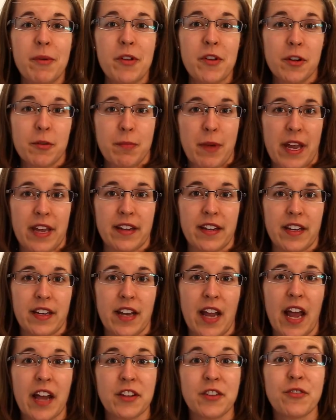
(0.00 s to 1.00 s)
you're
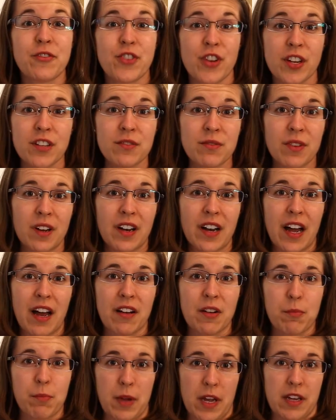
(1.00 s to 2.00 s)
baking and you just ran
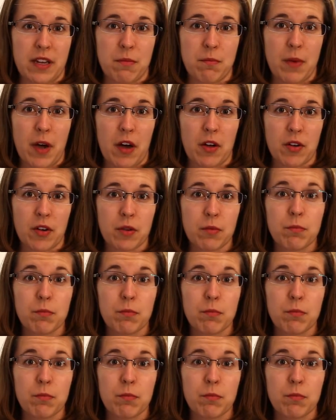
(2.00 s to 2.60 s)
out of baking powder,